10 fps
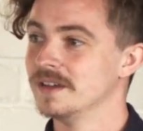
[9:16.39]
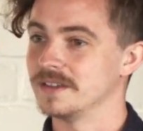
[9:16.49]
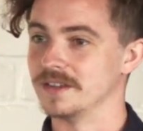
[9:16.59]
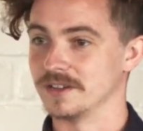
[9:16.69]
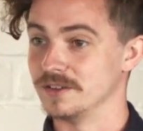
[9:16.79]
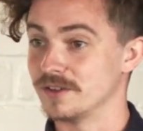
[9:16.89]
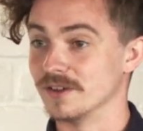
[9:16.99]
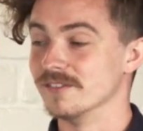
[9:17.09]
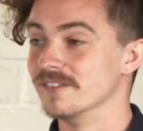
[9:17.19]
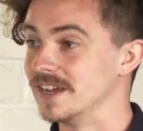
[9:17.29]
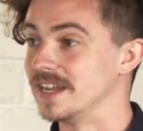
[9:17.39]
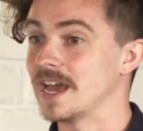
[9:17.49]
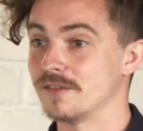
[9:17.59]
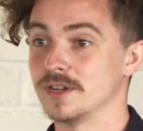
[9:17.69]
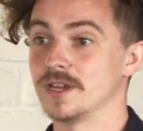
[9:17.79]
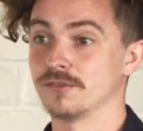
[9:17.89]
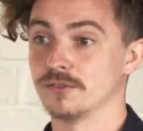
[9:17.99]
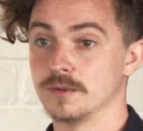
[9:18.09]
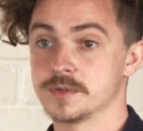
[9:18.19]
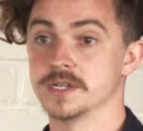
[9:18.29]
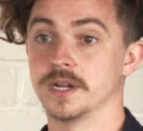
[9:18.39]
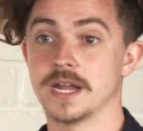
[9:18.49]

you know, you don't really have any other option.